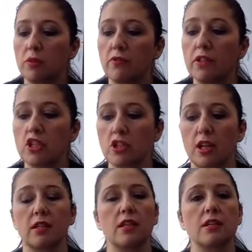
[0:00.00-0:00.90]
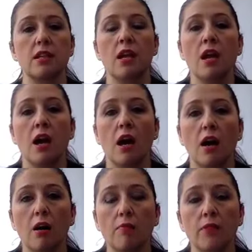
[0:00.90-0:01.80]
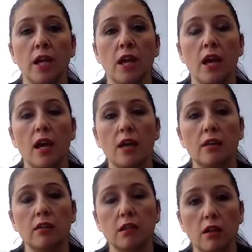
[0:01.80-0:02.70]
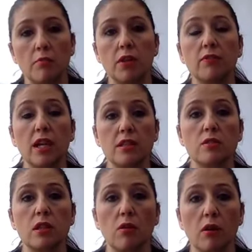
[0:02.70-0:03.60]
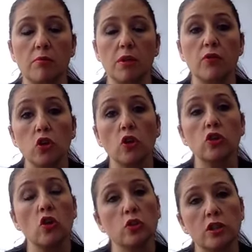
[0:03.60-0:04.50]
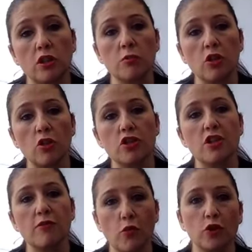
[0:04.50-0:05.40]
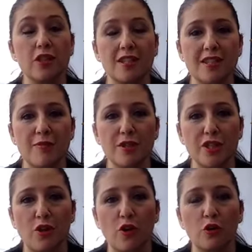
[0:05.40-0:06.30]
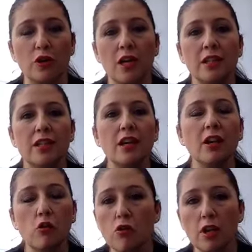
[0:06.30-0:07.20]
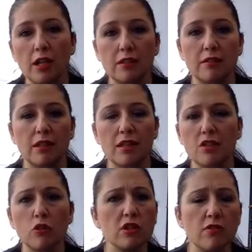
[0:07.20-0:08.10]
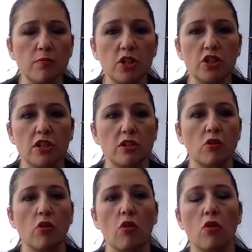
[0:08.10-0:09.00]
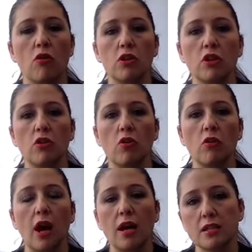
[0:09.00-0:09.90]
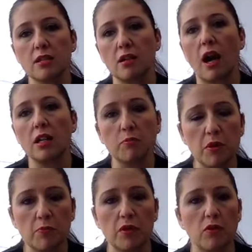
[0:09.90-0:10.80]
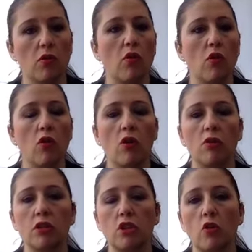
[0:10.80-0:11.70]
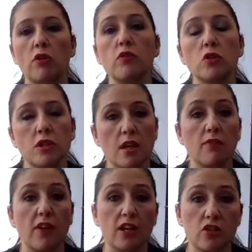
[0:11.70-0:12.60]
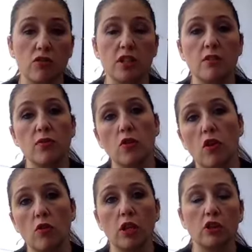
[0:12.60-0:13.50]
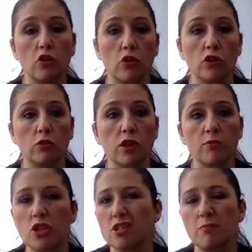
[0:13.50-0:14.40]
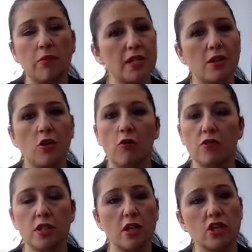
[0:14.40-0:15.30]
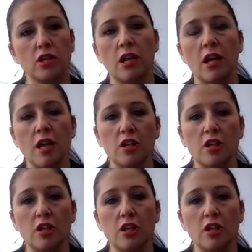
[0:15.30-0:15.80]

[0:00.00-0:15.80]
finished like this? If you don't know the terminology of what this seam is called, then Google it. There's lots of images, or ask other people, or if you're seeing factories, if you're going and talking to them, just in passing conversation,